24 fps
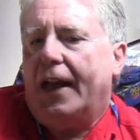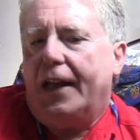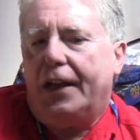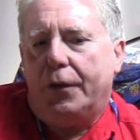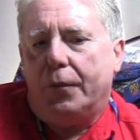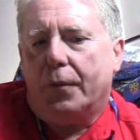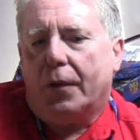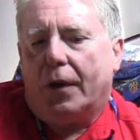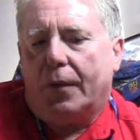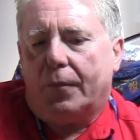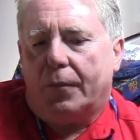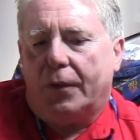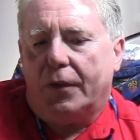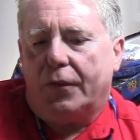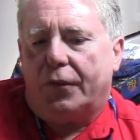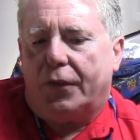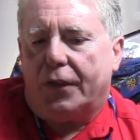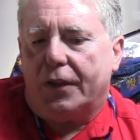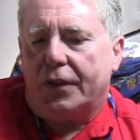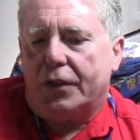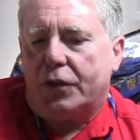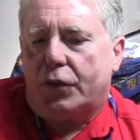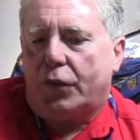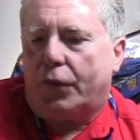81, we
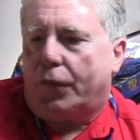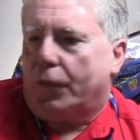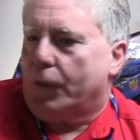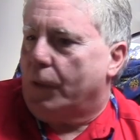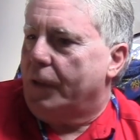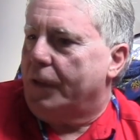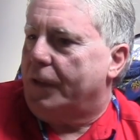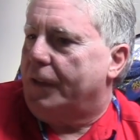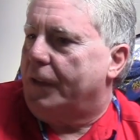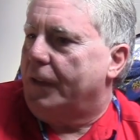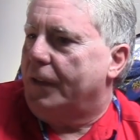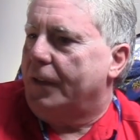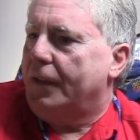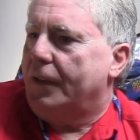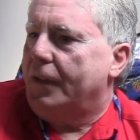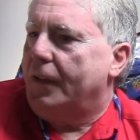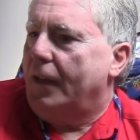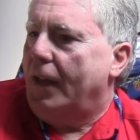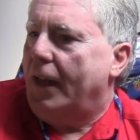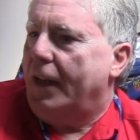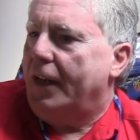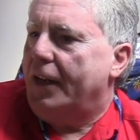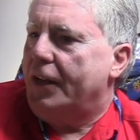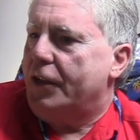finished 4th in
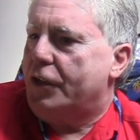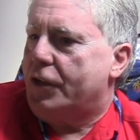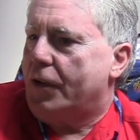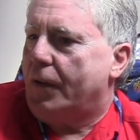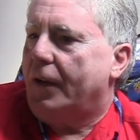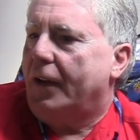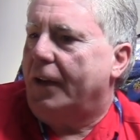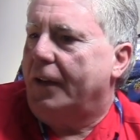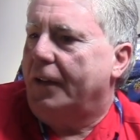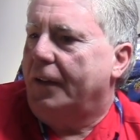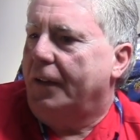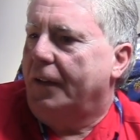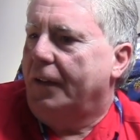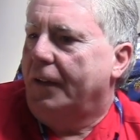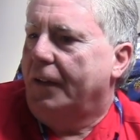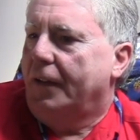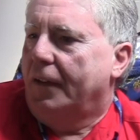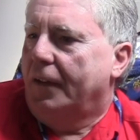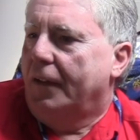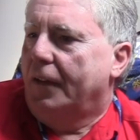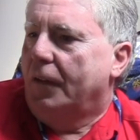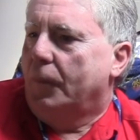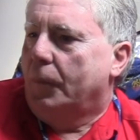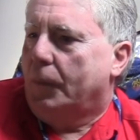NHRA
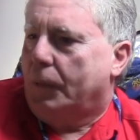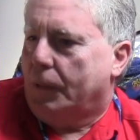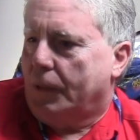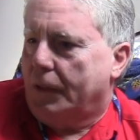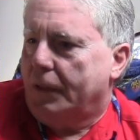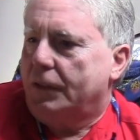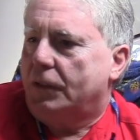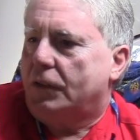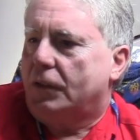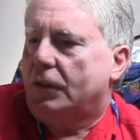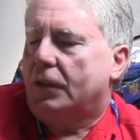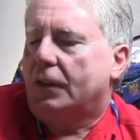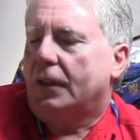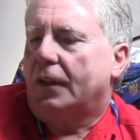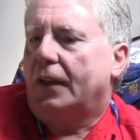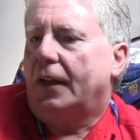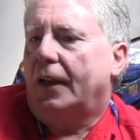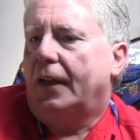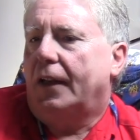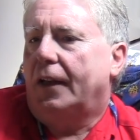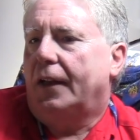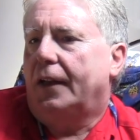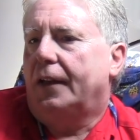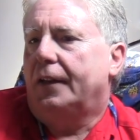points.
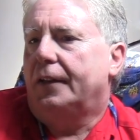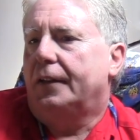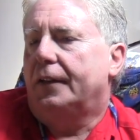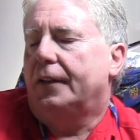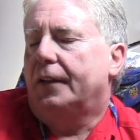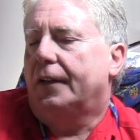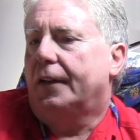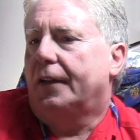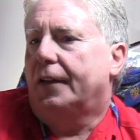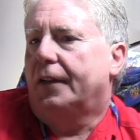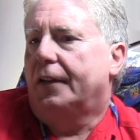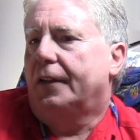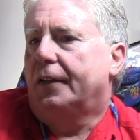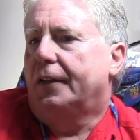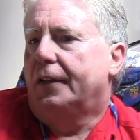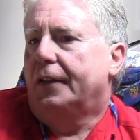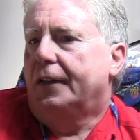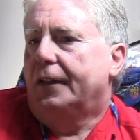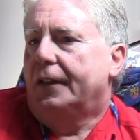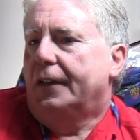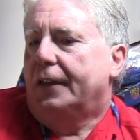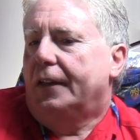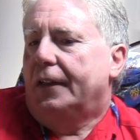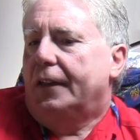And
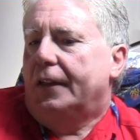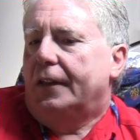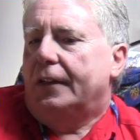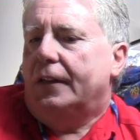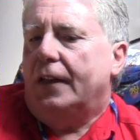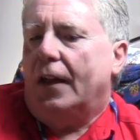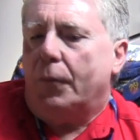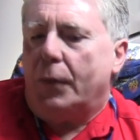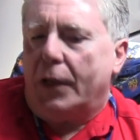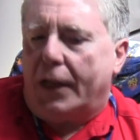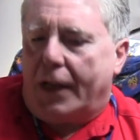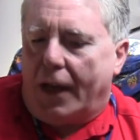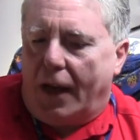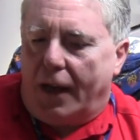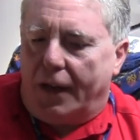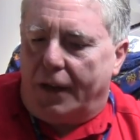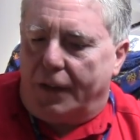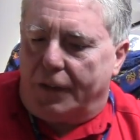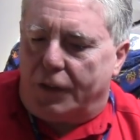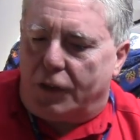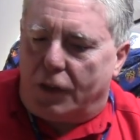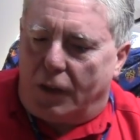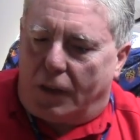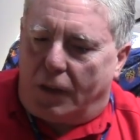then we kind
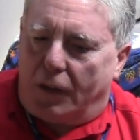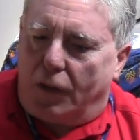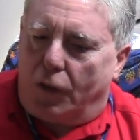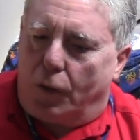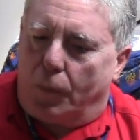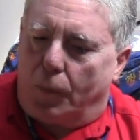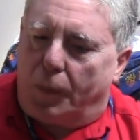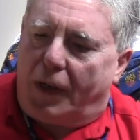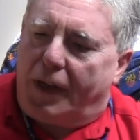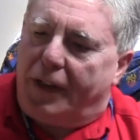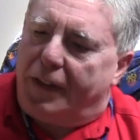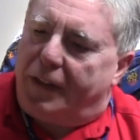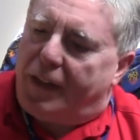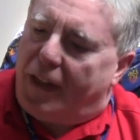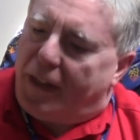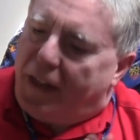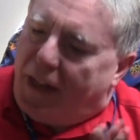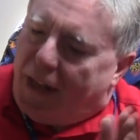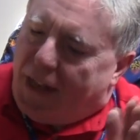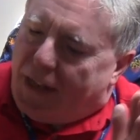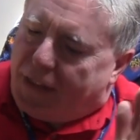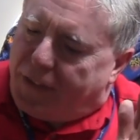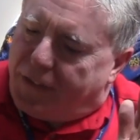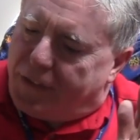of took a little break. Then
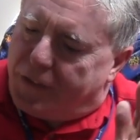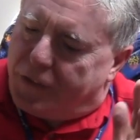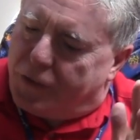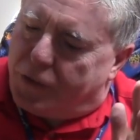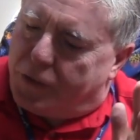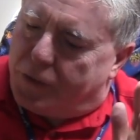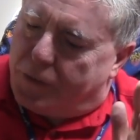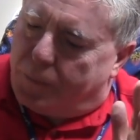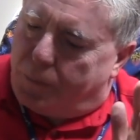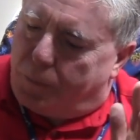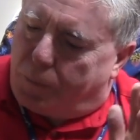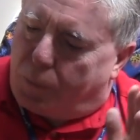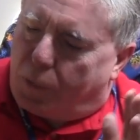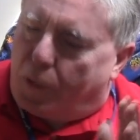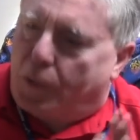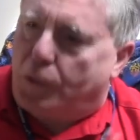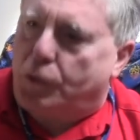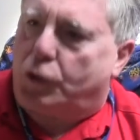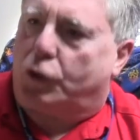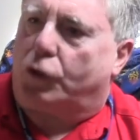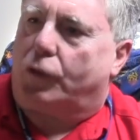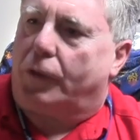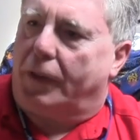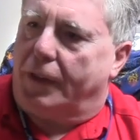they had this Pro
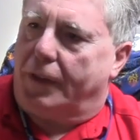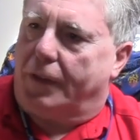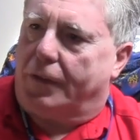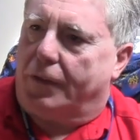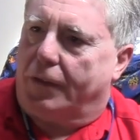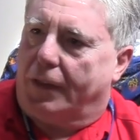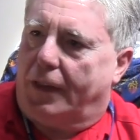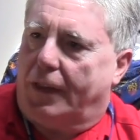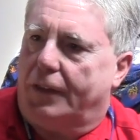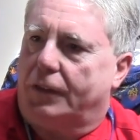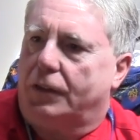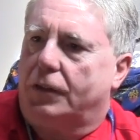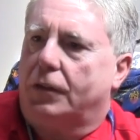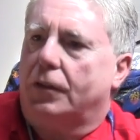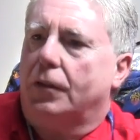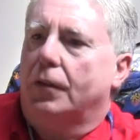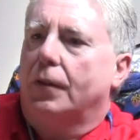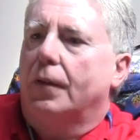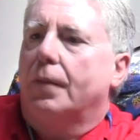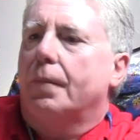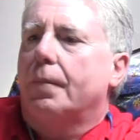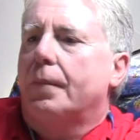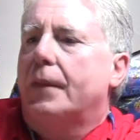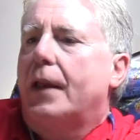Street class
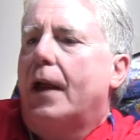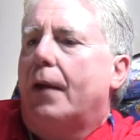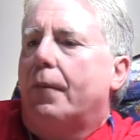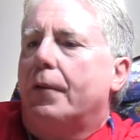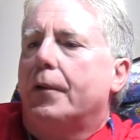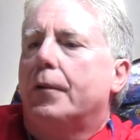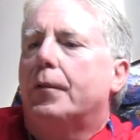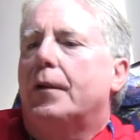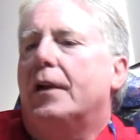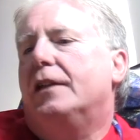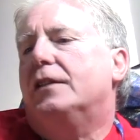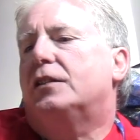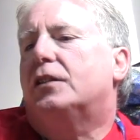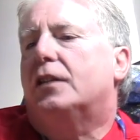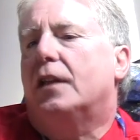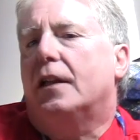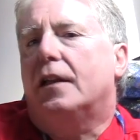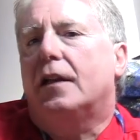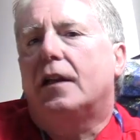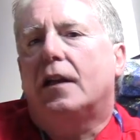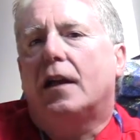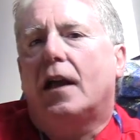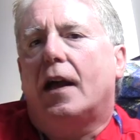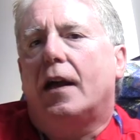that we raced
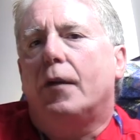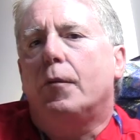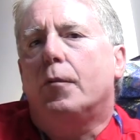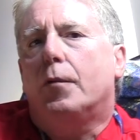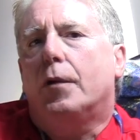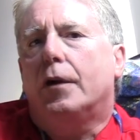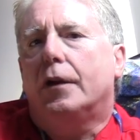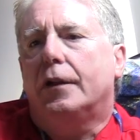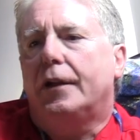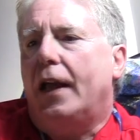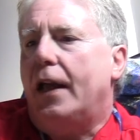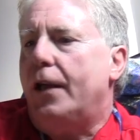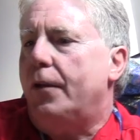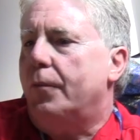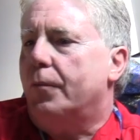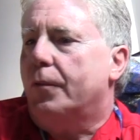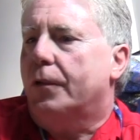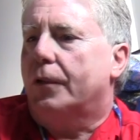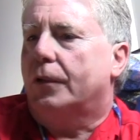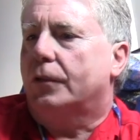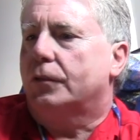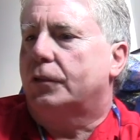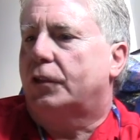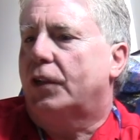in, and I won 8
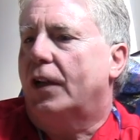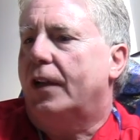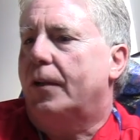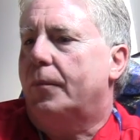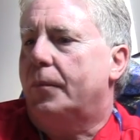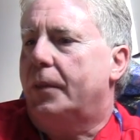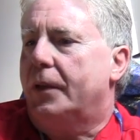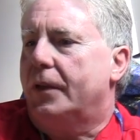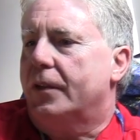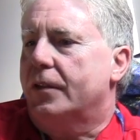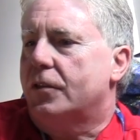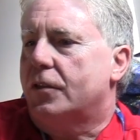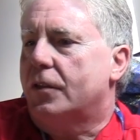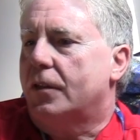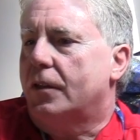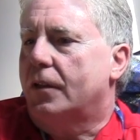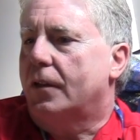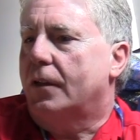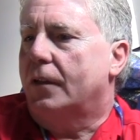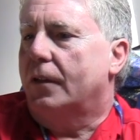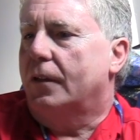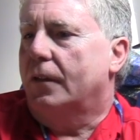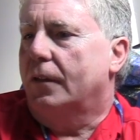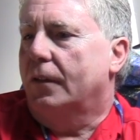world champions in
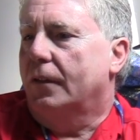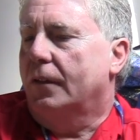the